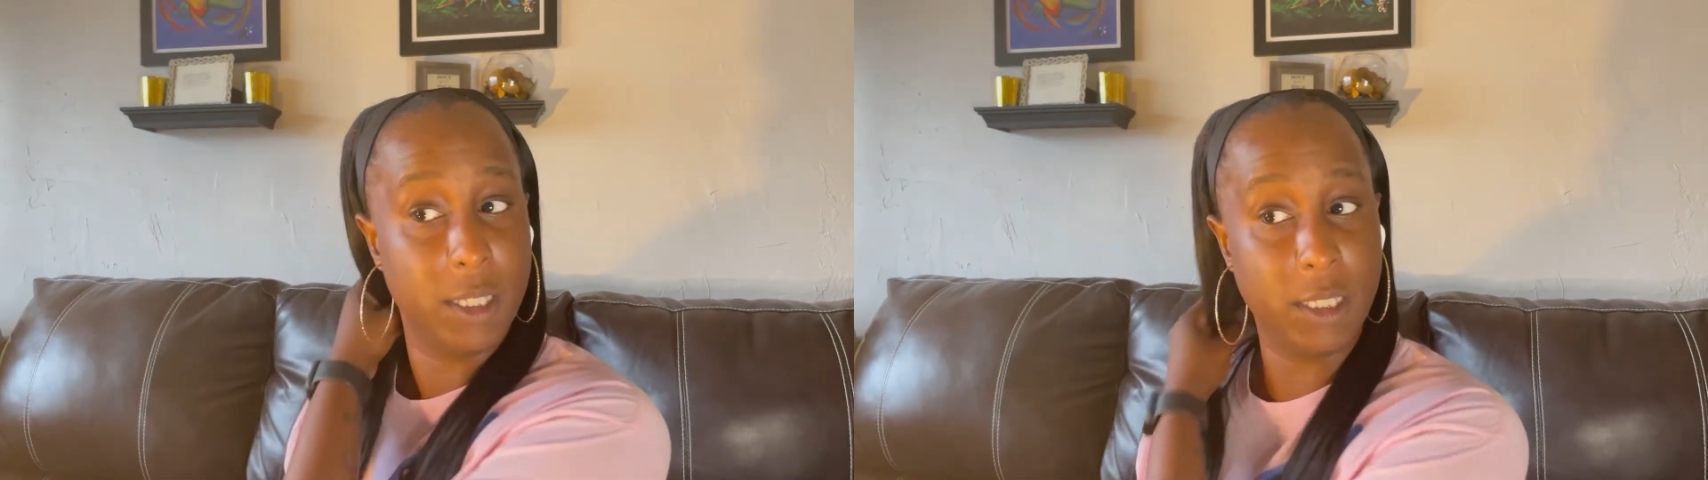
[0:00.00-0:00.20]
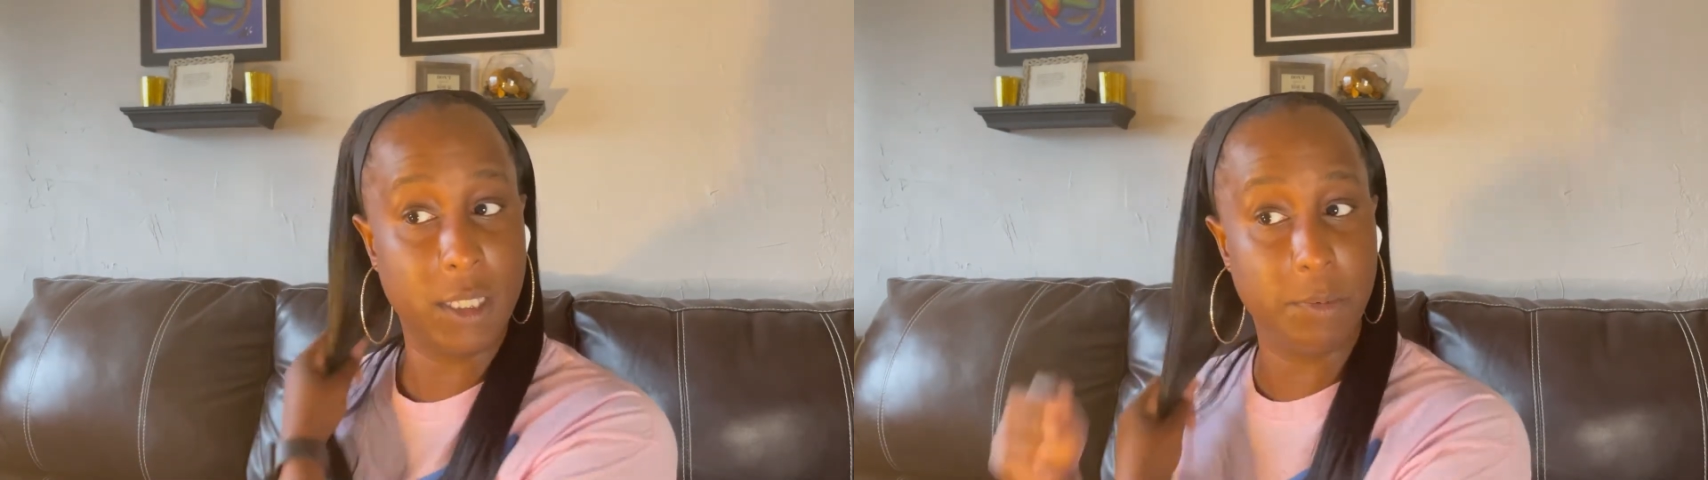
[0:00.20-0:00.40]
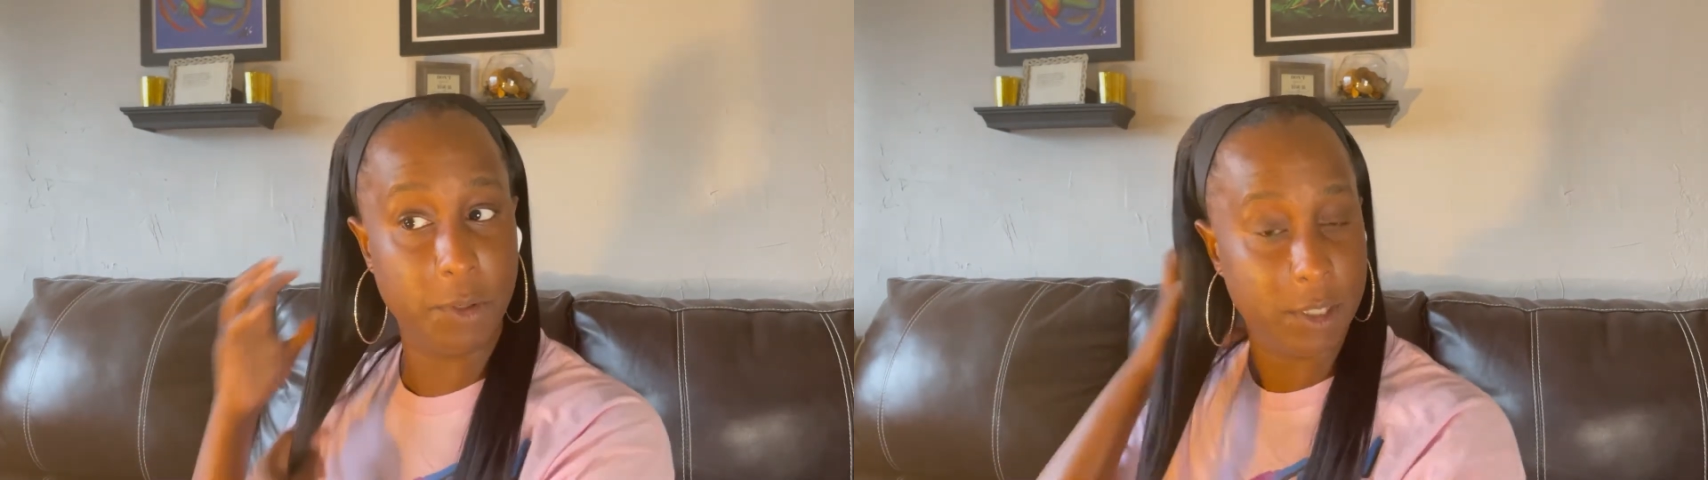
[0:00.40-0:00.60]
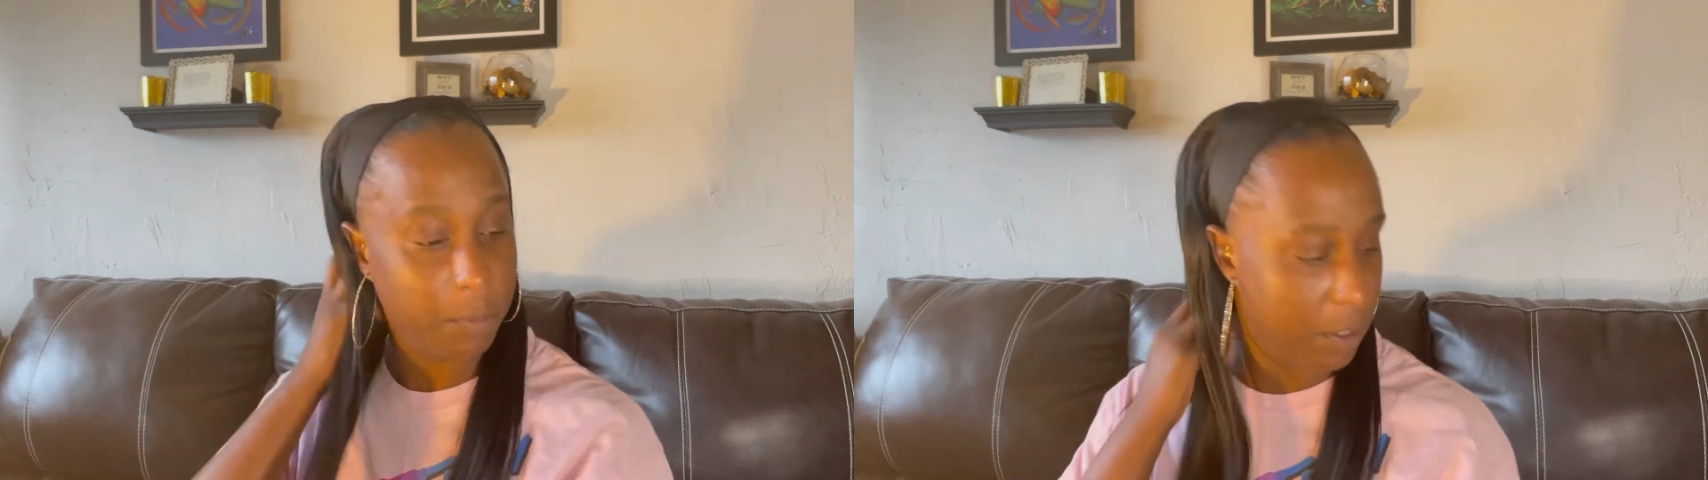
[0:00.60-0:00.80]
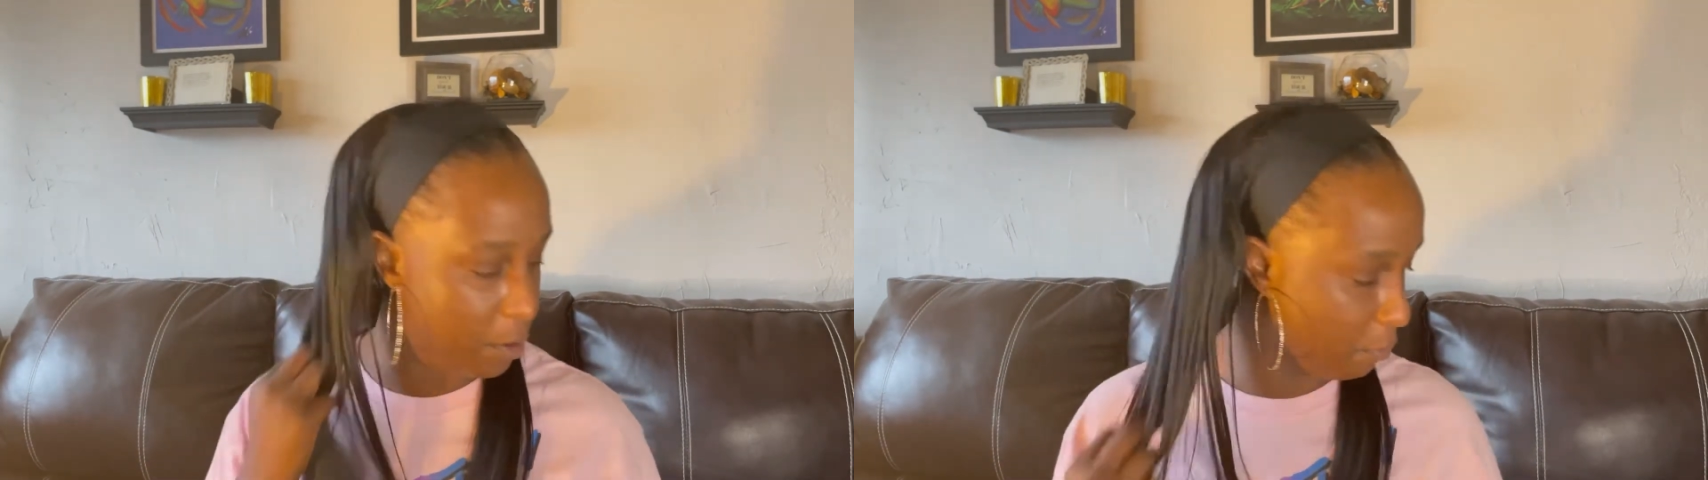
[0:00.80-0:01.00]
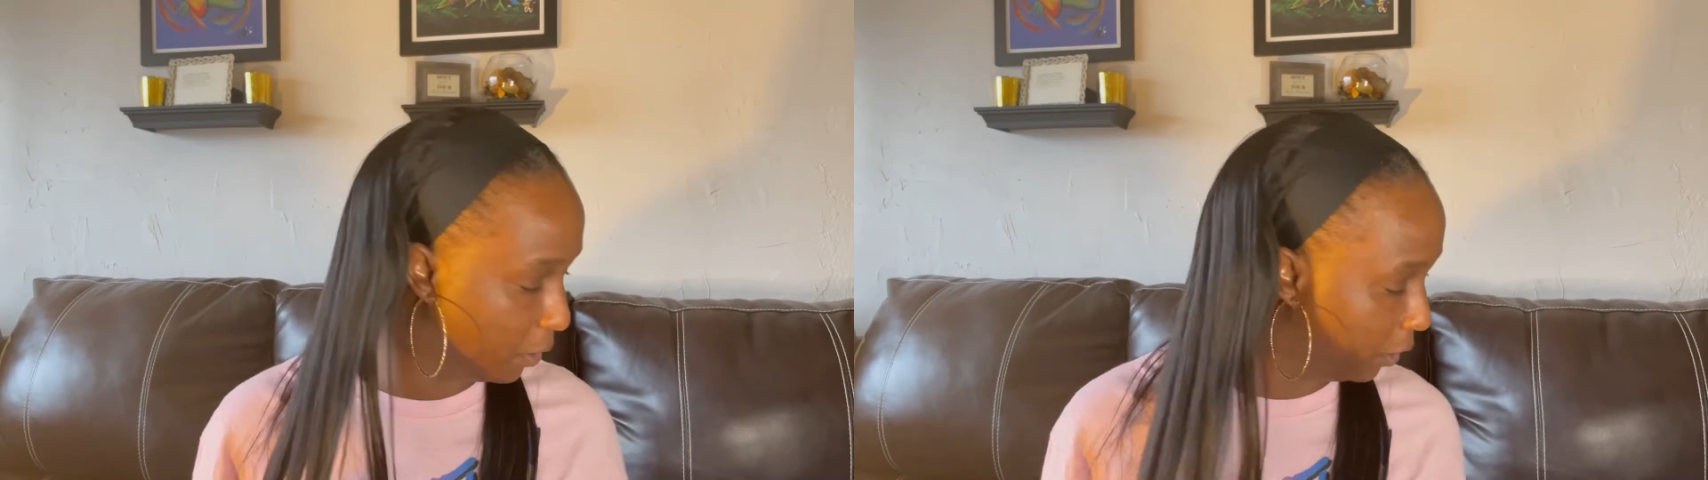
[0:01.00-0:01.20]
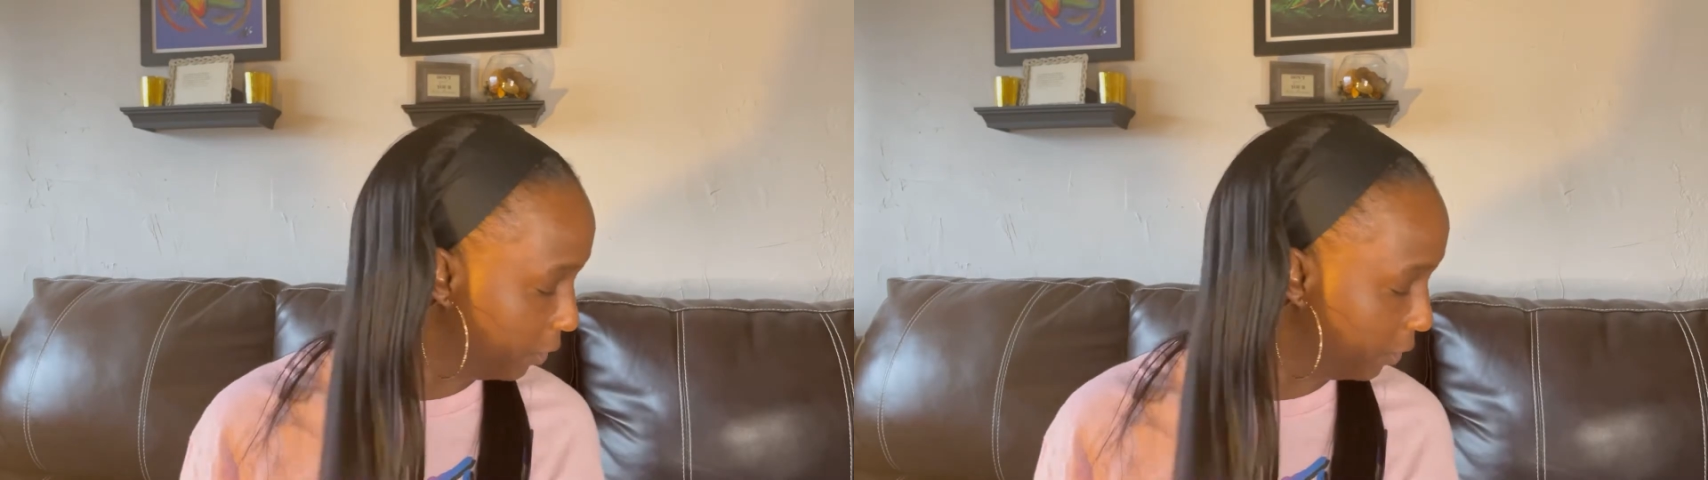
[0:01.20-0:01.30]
supposed to be human hair,